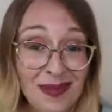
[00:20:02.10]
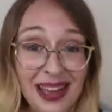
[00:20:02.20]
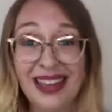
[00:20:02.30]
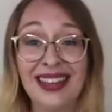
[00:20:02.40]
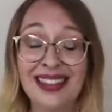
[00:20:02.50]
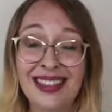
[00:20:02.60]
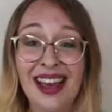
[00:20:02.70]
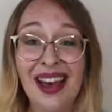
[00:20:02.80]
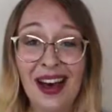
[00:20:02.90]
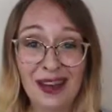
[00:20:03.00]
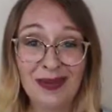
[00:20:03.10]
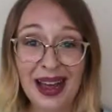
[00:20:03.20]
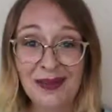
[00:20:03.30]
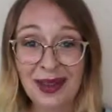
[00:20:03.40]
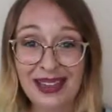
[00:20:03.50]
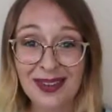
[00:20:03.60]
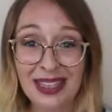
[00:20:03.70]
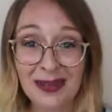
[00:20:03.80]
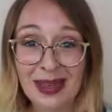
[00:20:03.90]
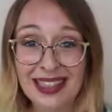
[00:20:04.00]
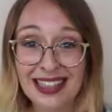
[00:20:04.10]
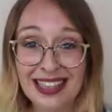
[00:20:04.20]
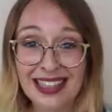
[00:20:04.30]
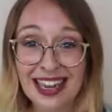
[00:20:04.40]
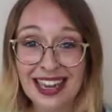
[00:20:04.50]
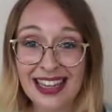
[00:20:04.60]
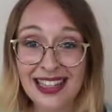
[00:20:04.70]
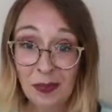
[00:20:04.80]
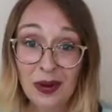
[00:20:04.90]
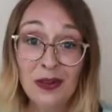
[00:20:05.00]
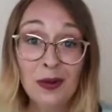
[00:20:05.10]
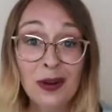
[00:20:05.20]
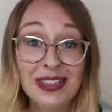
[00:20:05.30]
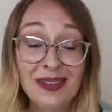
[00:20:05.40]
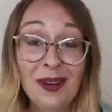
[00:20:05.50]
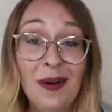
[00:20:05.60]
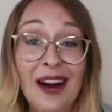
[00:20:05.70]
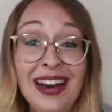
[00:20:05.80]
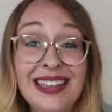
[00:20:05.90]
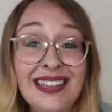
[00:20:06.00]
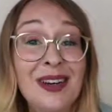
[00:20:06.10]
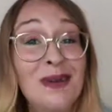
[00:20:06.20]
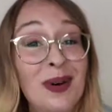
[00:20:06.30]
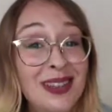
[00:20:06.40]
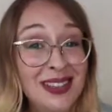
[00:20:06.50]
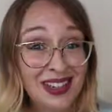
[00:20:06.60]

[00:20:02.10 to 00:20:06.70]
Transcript: millions of plant-based recipes these days. But of course, if you are into your books